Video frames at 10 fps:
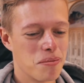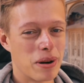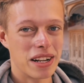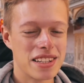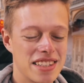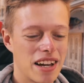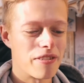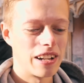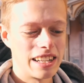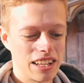but it's
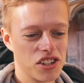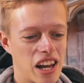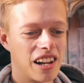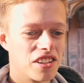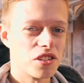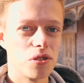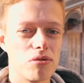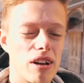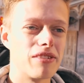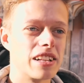definitely a challenge to
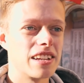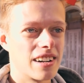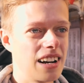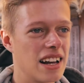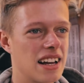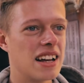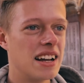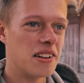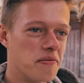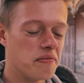travel here.
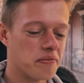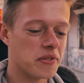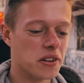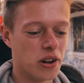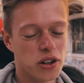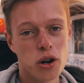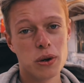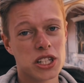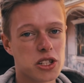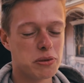No
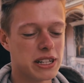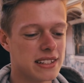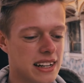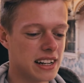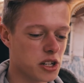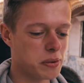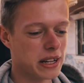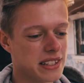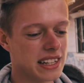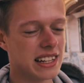one speaks English
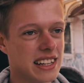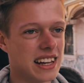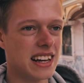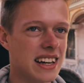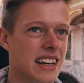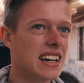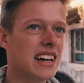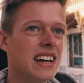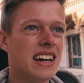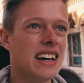basically,
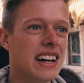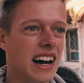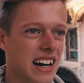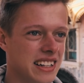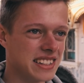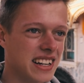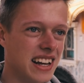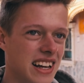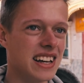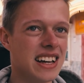and
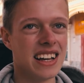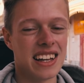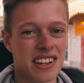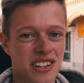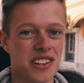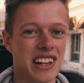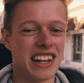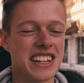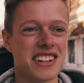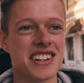the
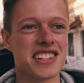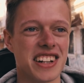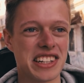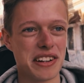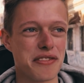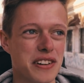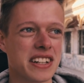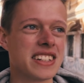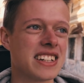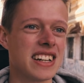letters are
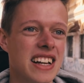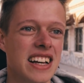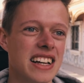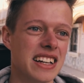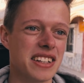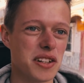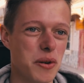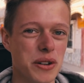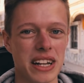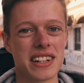different. You
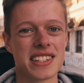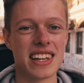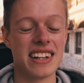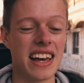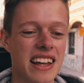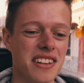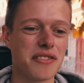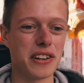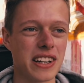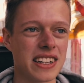won't understand
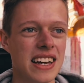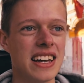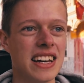anything.